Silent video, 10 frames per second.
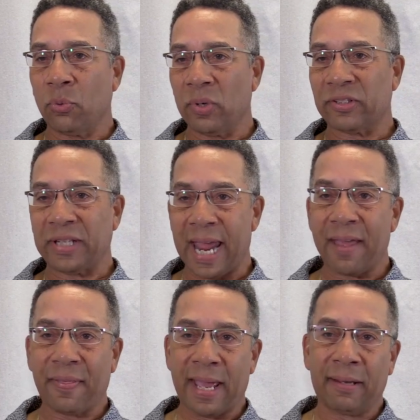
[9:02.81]
to
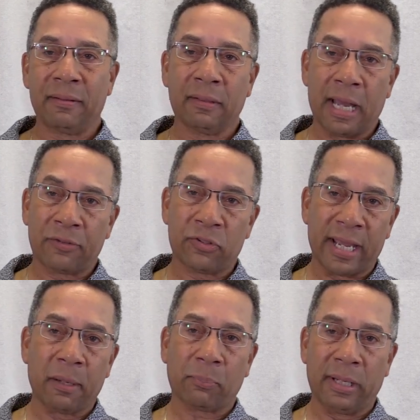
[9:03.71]
withstand that and got
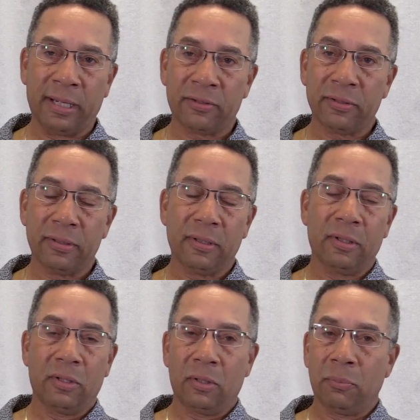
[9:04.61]
second place.
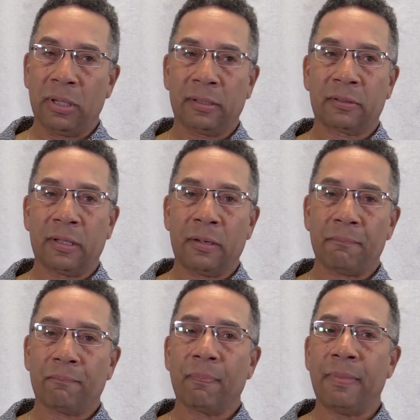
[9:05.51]
But
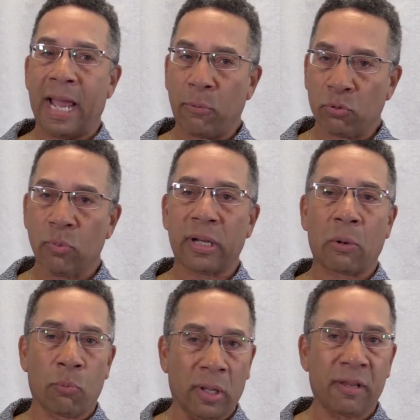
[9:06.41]
um, that was when
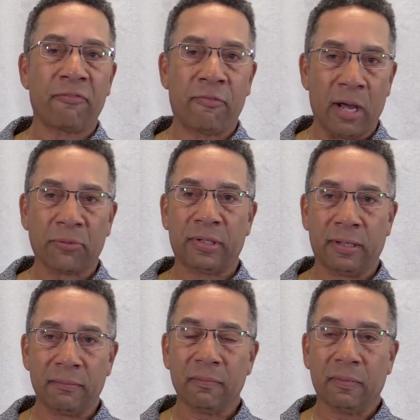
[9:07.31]
I really felt it.